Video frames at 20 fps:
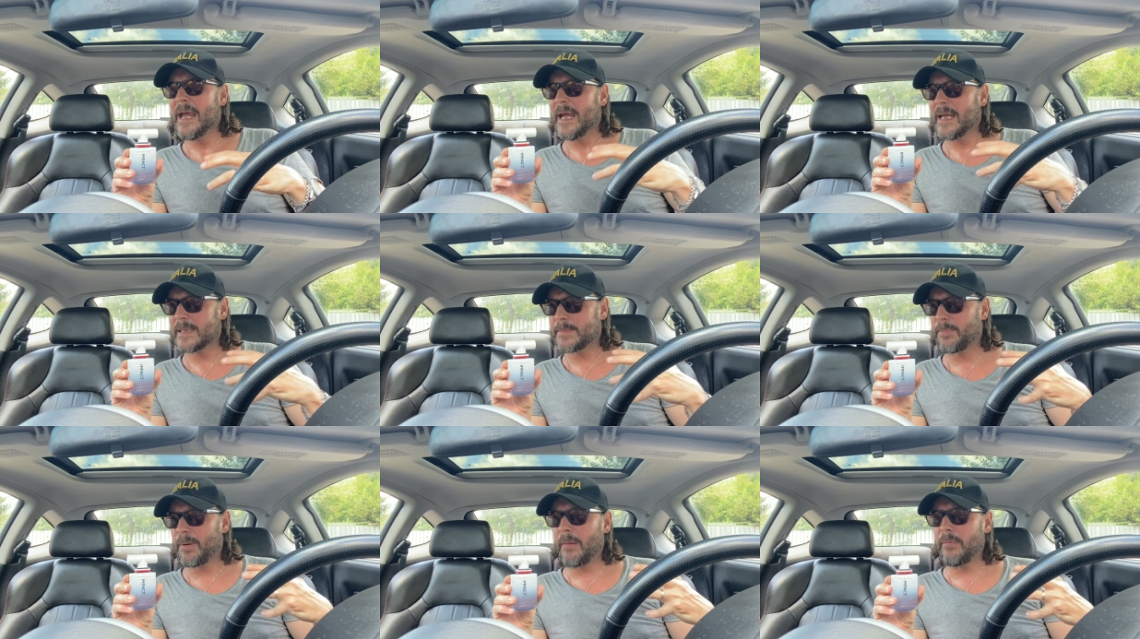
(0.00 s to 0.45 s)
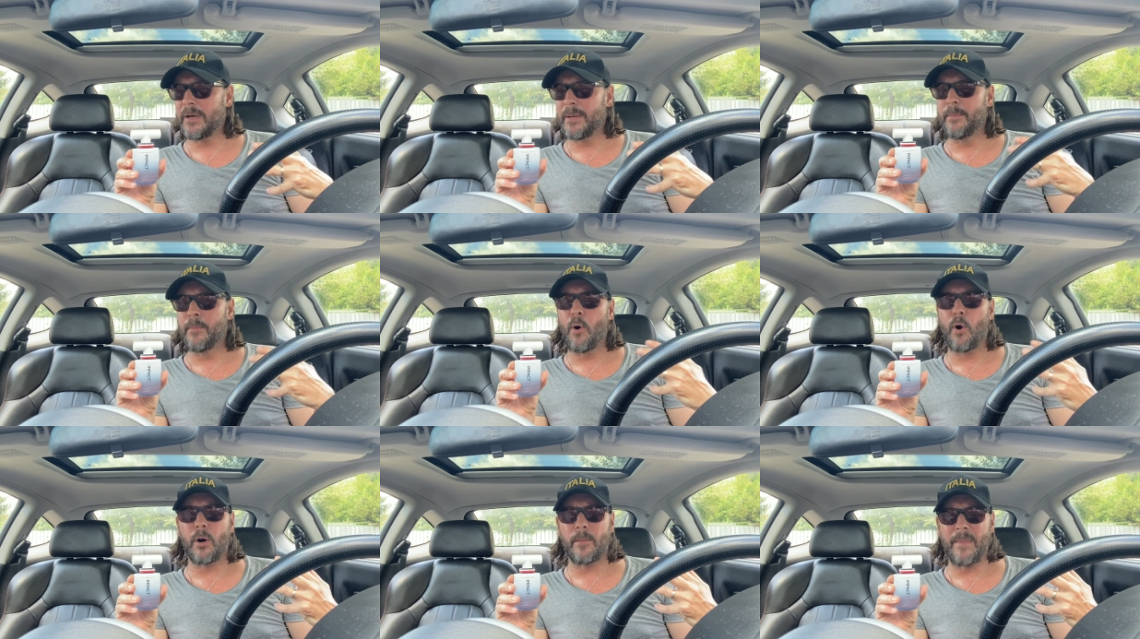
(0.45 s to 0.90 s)
It's probably
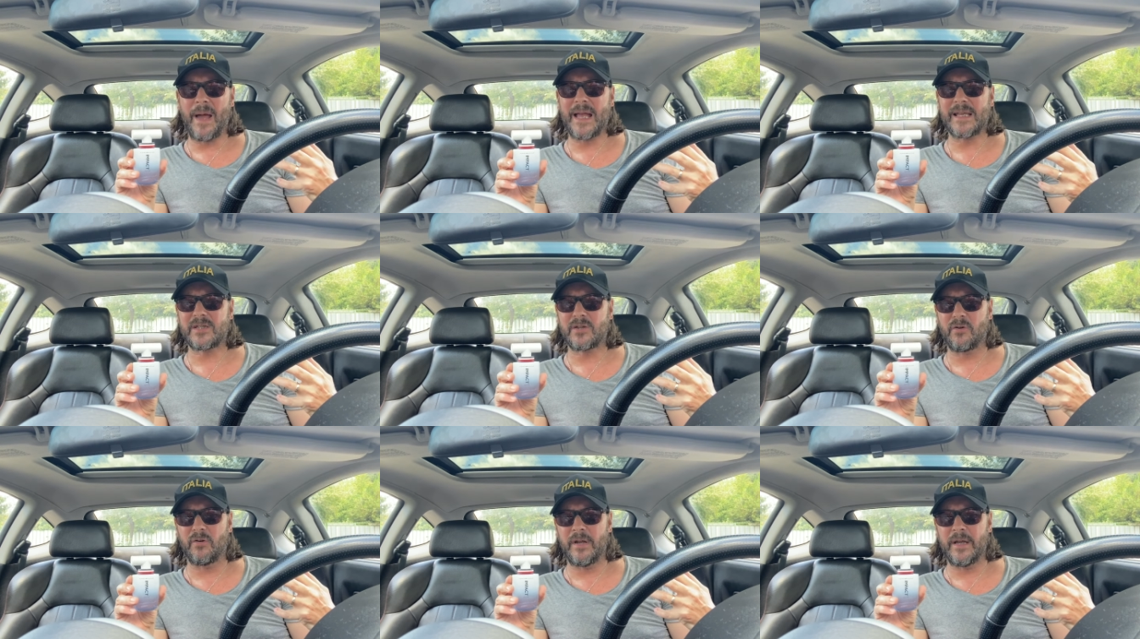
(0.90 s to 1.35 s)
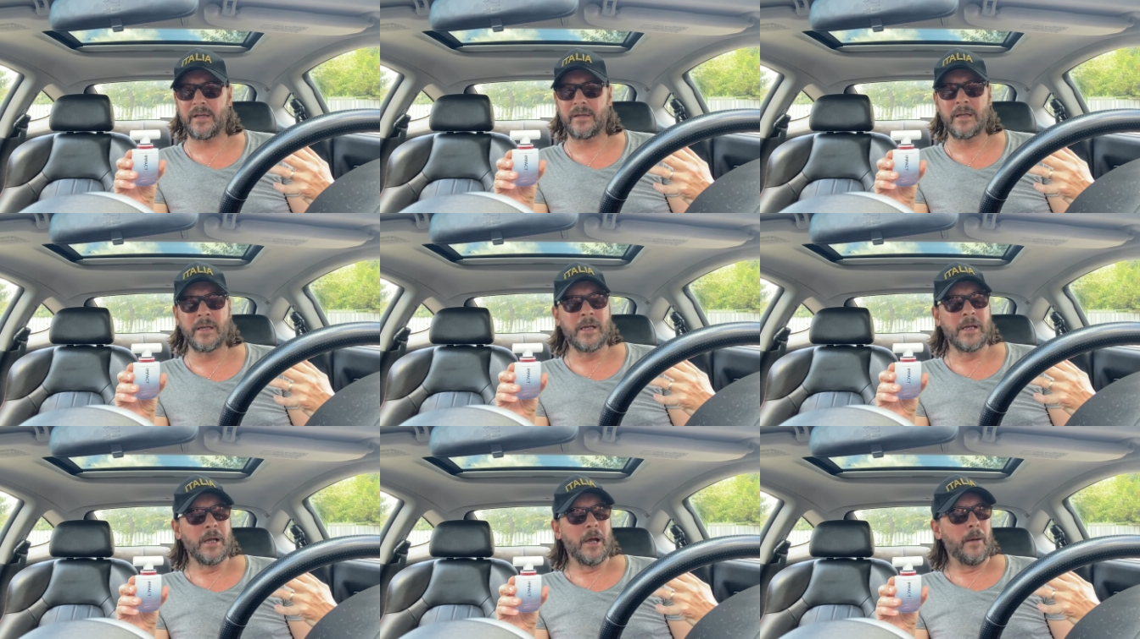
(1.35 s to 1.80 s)
more masculine,
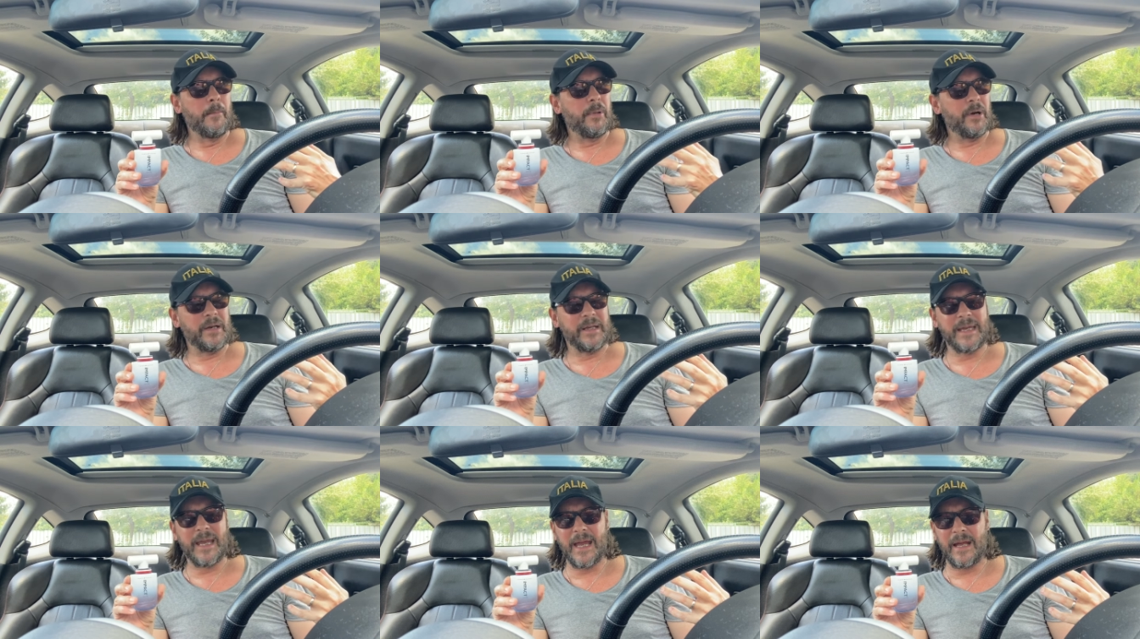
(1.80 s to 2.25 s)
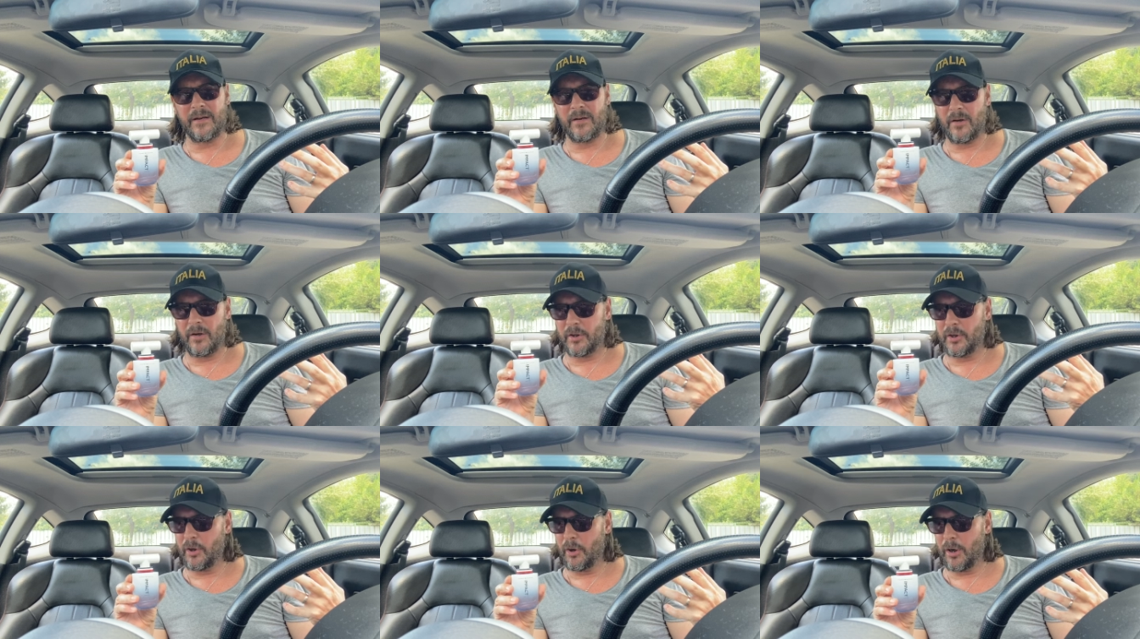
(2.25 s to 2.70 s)
but again,
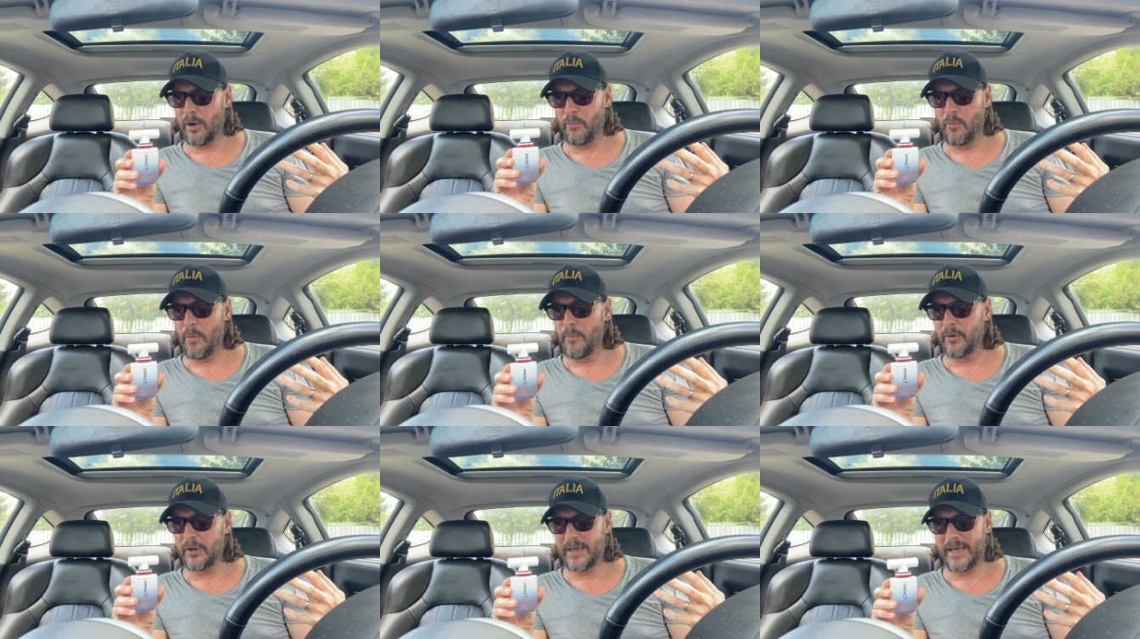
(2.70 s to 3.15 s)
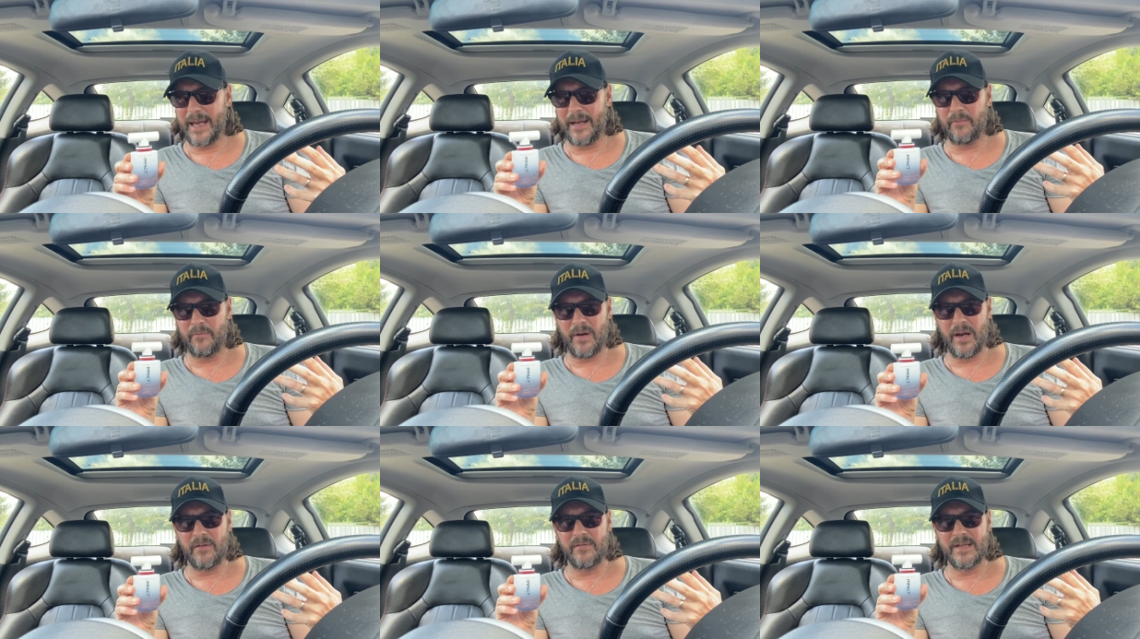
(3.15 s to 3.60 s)
a girl, a woman
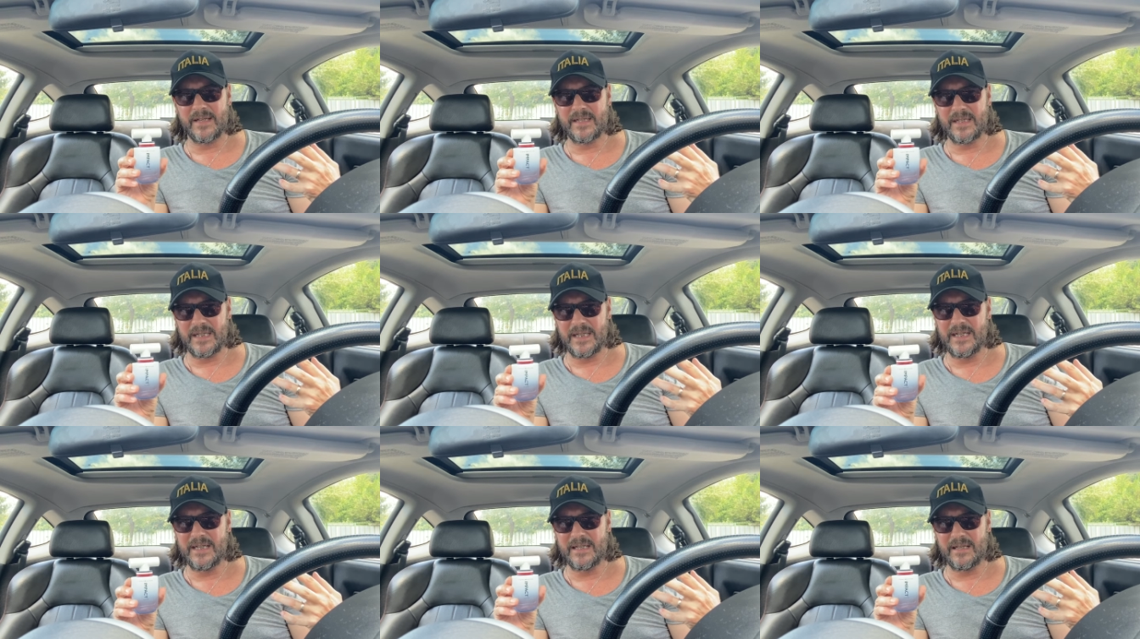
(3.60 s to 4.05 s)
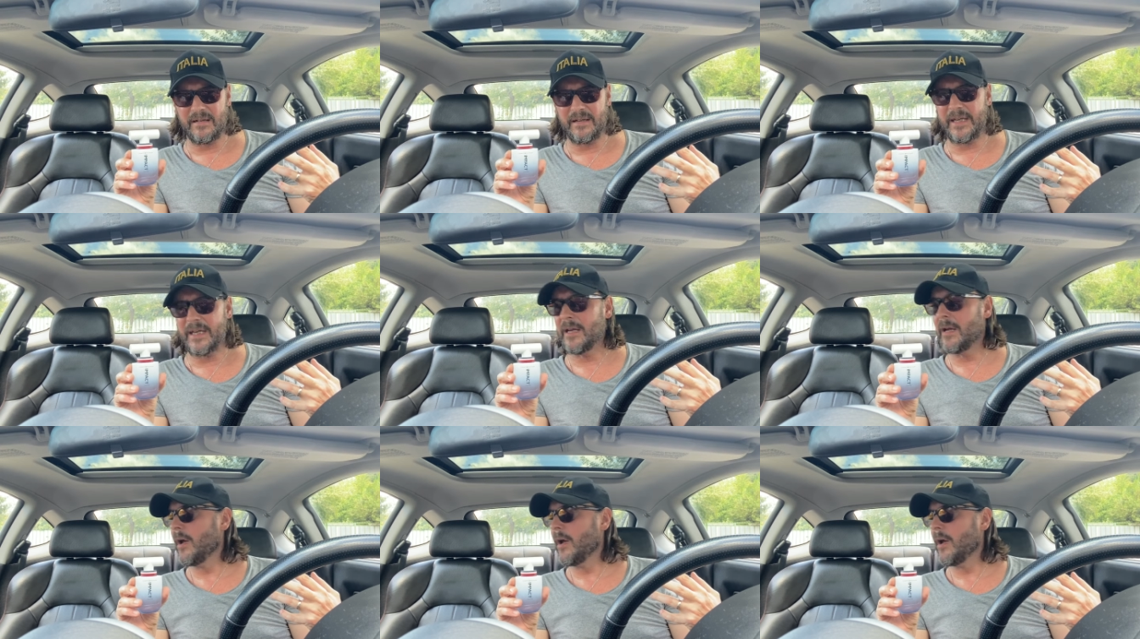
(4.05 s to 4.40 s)
can wear this easily.